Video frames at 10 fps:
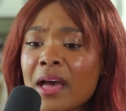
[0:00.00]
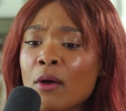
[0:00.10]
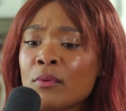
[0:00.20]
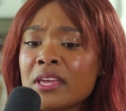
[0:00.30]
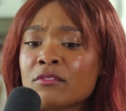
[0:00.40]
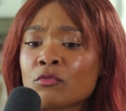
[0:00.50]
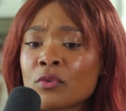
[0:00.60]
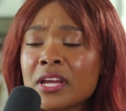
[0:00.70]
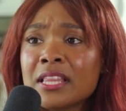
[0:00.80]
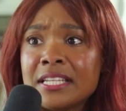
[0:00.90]
we've
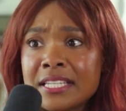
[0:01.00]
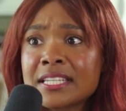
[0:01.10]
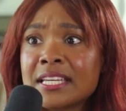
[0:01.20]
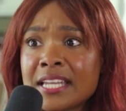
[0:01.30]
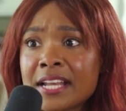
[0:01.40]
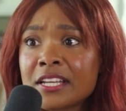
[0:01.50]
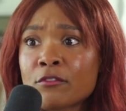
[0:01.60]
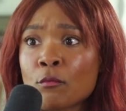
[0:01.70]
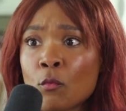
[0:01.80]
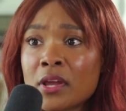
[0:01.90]
really disconnected
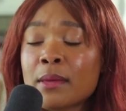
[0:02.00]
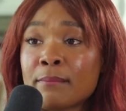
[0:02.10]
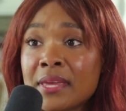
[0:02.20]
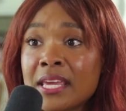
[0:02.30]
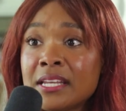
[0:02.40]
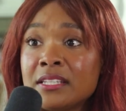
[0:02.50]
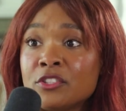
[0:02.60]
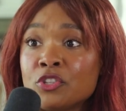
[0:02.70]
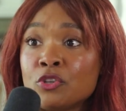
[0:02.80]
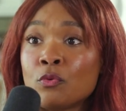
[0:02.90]
from what it
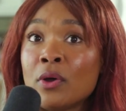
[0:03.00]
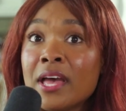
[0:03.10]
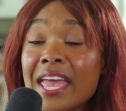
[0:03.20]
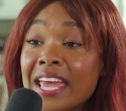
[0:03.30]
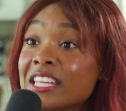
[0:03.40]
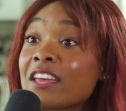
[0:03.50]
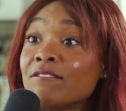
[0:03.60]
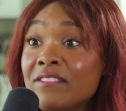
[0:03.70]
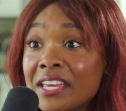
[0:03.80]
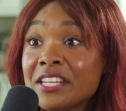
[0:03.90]
means to
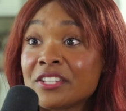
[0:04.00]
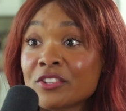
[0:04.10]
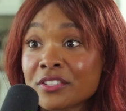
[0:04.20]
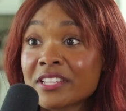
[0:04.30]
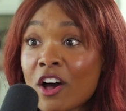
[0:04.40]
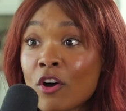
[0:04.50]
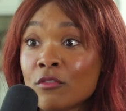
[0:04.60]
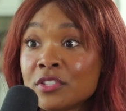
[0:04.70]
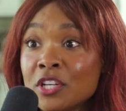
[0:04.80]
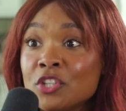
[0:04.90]
inconvenience
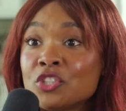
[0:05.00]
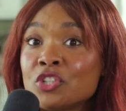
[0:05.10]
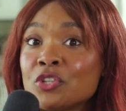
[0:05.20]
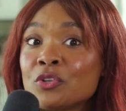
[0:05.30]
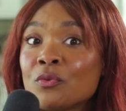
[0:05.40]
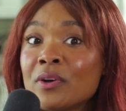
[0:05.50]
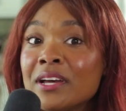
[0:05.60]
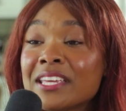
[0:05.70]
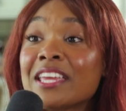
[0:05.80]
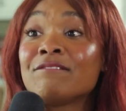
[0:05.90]
ourselves, to
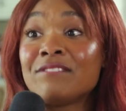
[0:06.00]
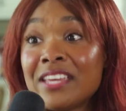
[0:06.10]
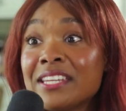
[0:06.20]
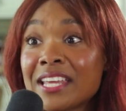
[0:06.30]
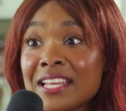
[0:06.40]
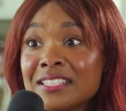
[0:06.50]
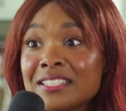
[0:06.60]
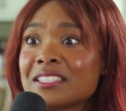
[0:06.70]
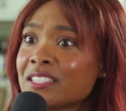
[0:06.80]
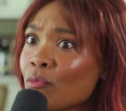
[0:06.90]

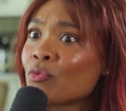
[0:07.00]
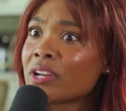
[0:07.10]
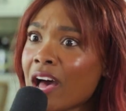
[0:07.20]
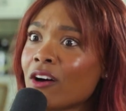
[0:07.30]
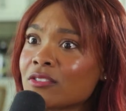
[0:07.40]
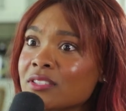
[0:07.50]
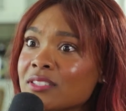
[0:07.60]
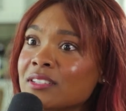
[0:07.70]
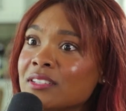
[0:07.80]
convenience someone else.